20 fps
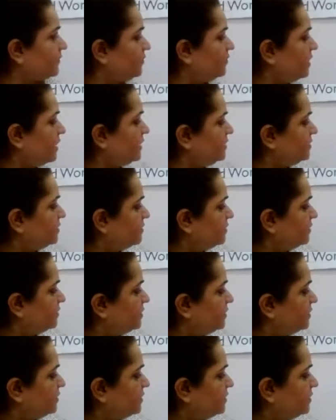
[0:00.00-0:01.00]
Right?
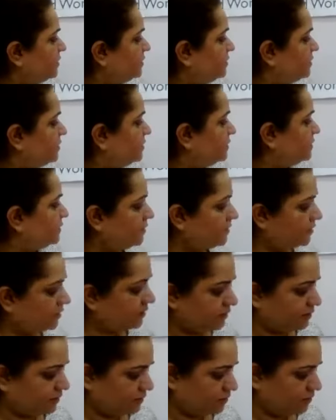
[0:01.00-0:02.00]
So
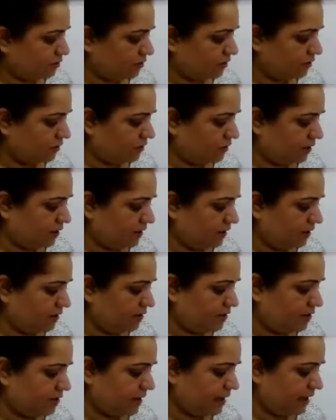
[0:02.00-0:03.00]
this does not need
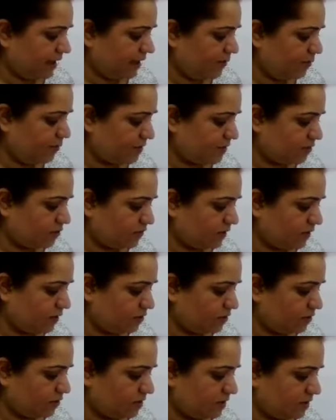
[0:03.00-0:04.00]
the tape, so you
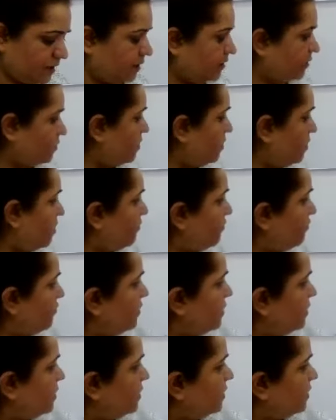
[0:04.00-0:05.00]
can just take it off
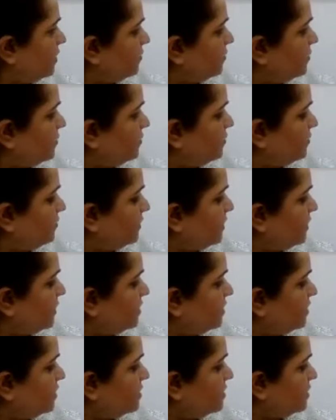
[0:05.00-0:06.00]
we
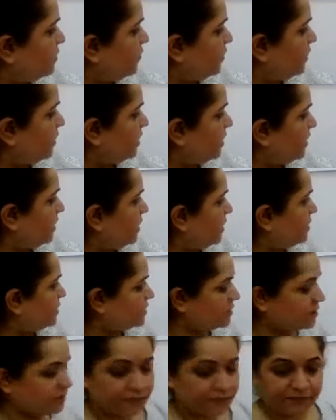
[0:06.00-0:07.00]
need something
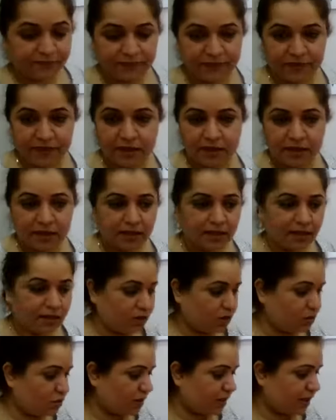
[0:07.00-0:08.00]
else.
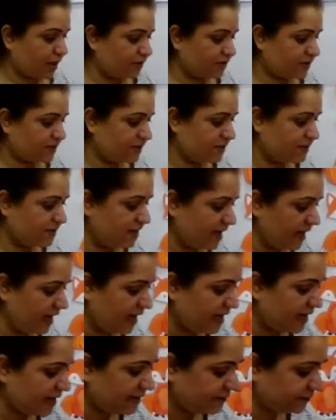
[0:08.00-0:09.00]
Okay,
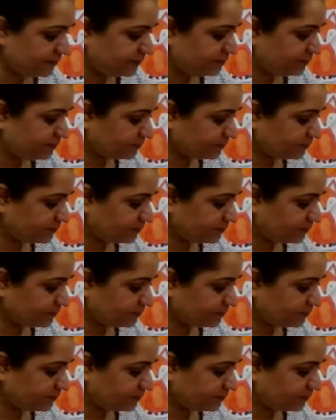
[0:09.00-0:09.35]
then